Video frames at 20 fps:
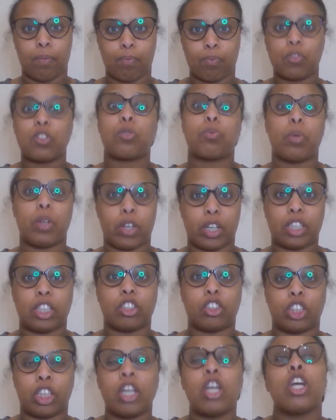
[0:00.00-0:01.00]
spirit
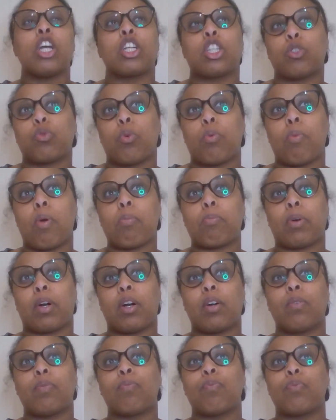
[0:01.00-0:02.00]
energy. Because
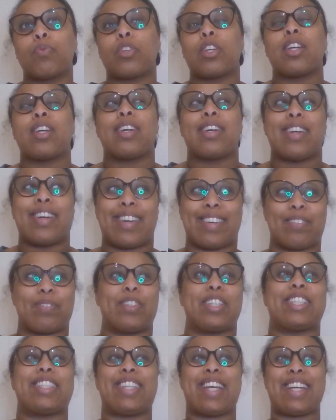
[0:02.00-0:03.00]
remember, I'm
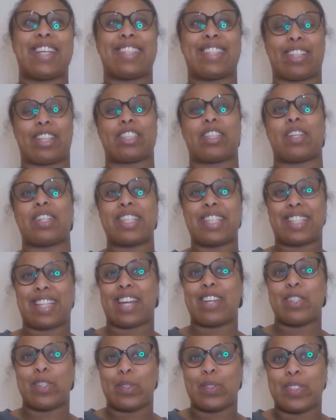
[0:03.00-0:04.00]
going to say his, because I need to
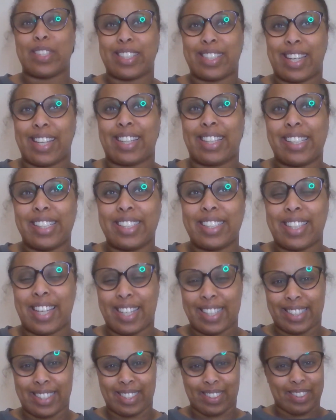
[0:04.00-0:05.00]
get used to saying
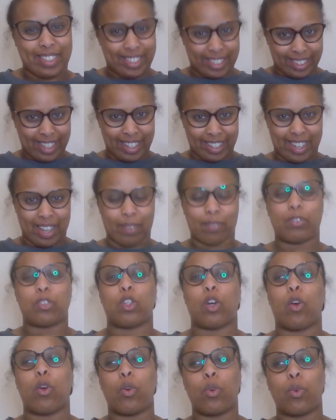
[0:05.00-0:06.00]
Kisuke's surname.
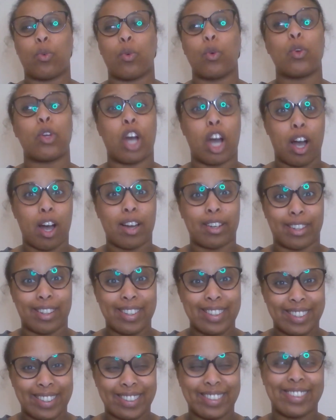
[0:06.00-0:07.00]
So Urahara.
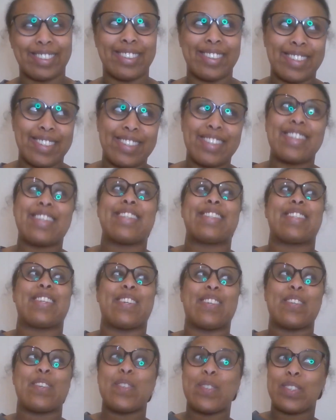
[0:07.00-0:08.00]

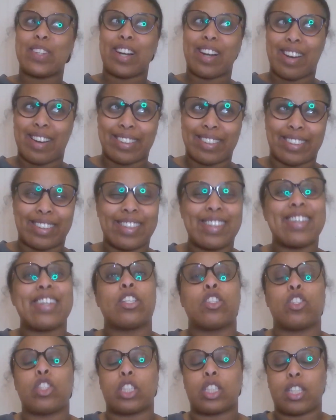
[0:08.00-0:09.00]
So Urahara
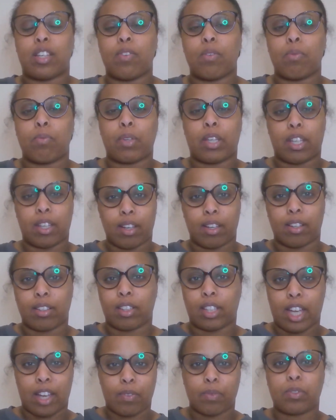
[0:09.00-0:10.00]
just gave
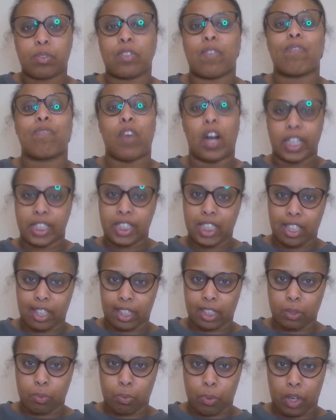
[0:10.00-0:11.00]
him some fighting
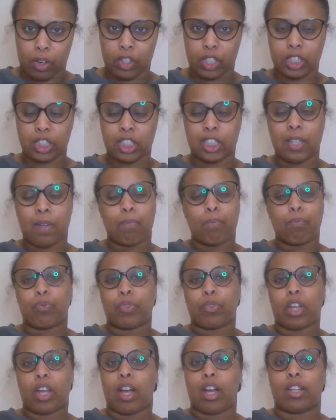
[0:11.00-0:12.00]
experience
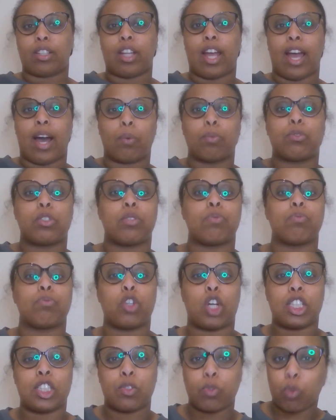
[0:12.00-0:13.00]
and helped him
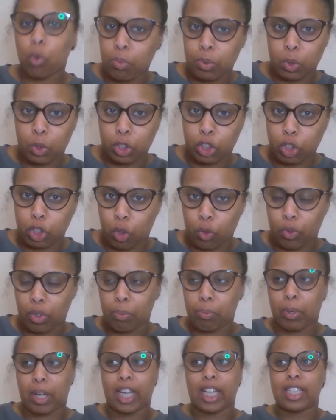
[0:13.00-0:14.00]
transform into a Soul
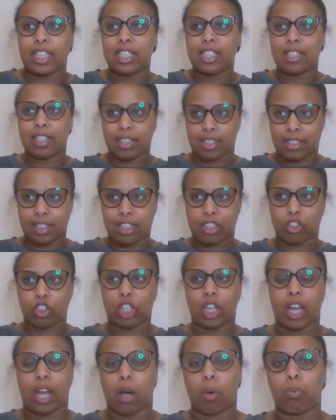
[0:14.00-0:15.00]
Reaper. He didn't
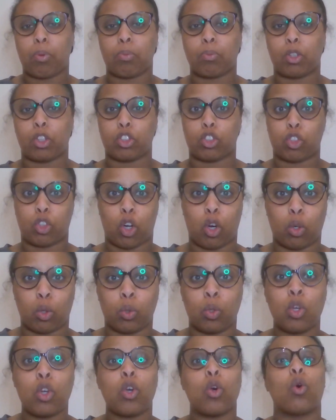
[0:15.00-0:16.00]
essentially help him
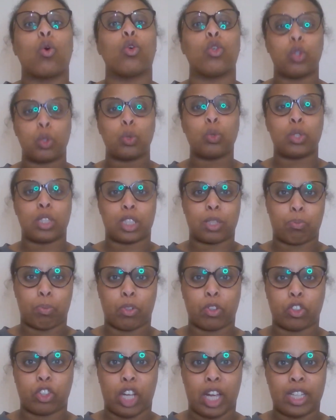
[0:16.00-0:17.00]
control or use his
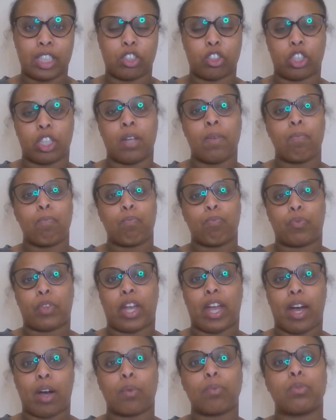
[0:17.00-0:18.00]
spiritual energy. They
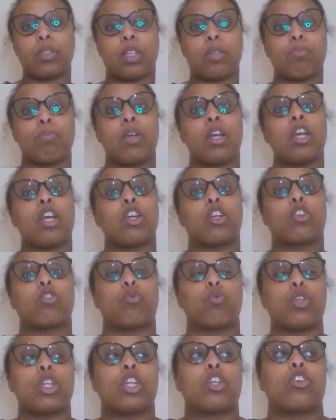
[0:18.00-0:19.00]
helped him
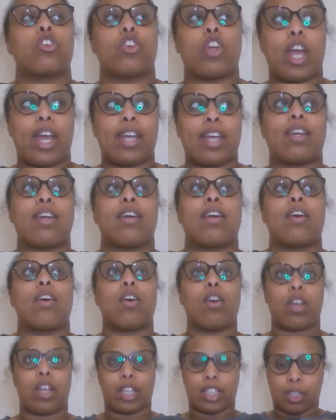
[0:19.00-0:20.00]
recreate
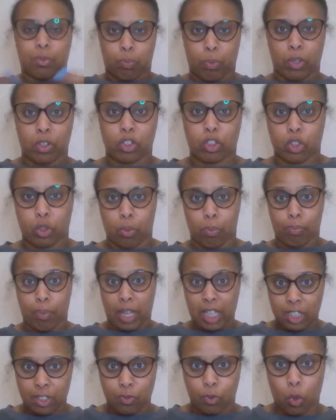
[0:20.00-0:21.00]
his spiritual
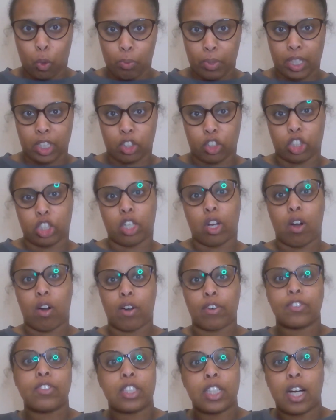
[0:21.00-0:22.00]
base form energy
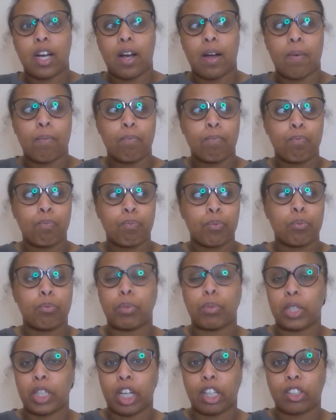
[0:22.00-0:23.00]
after
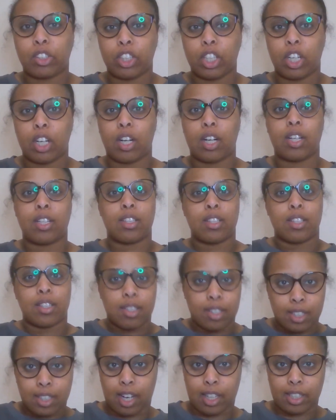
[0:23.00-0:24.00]
Byakuya
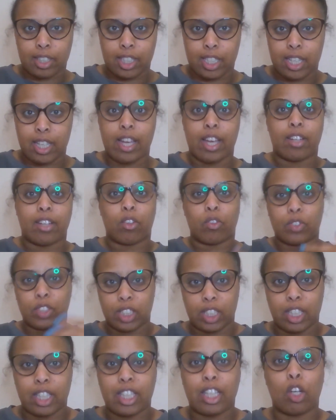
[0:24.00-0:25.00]
cut it, and
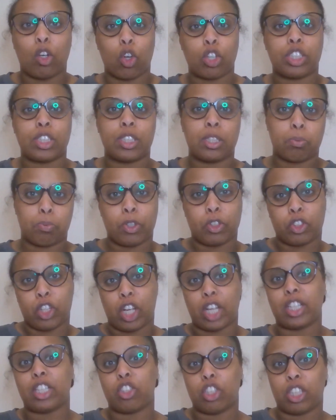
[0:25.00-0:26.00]
obviously he lost the spiritual
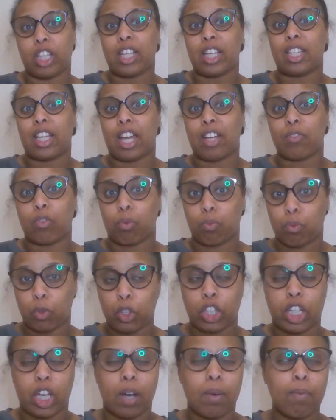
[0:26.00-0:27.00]
energy that he gained from
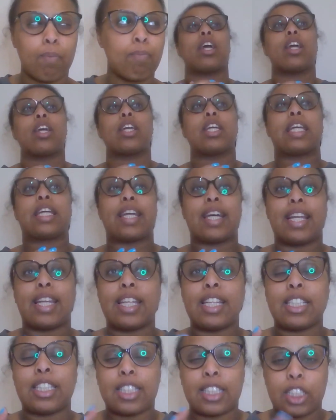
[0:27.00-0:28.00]
Rukia. He at
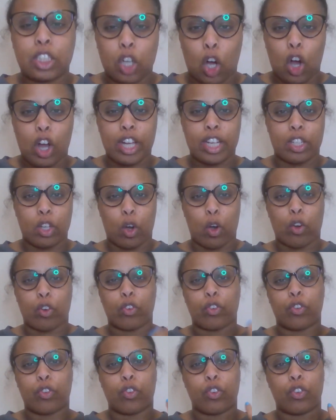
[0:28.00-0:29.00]
least started
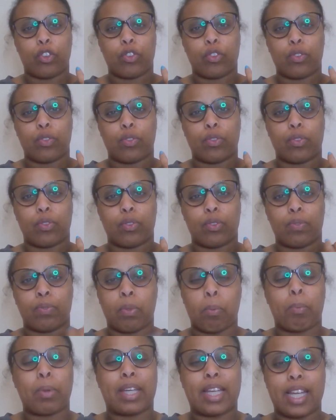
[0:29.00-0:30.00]
off the
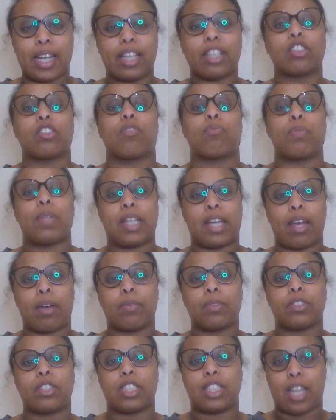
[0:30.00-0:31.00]
beginnings of being
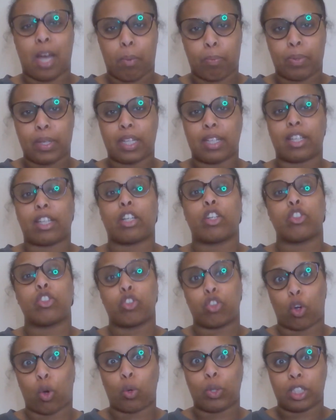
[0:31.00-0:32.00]
able to tap in and
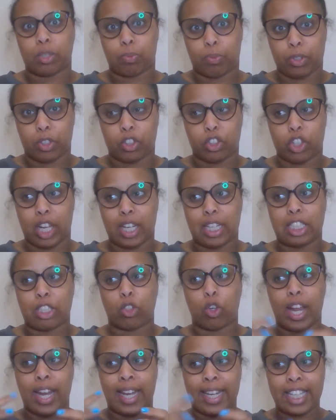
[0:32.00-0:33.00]
control his spiritual energy,
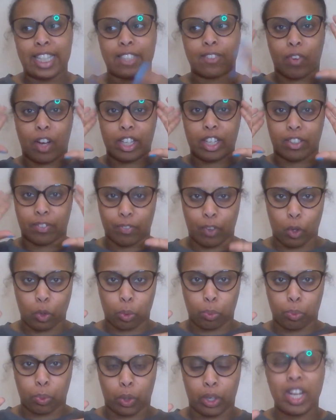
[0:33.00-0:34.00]
or at least find a
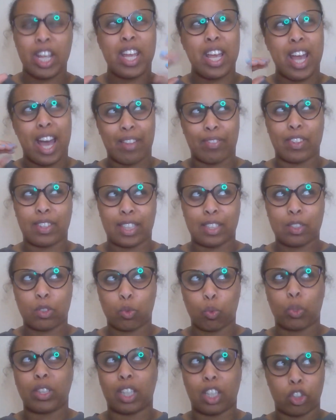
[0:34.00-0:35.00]
focal point. I think that's
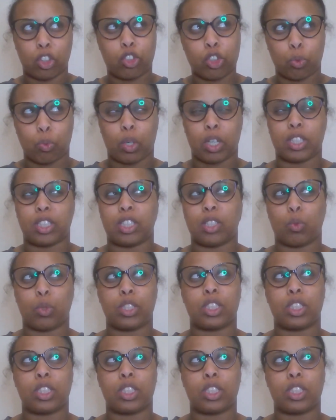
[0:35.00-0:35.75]
what the issue was. He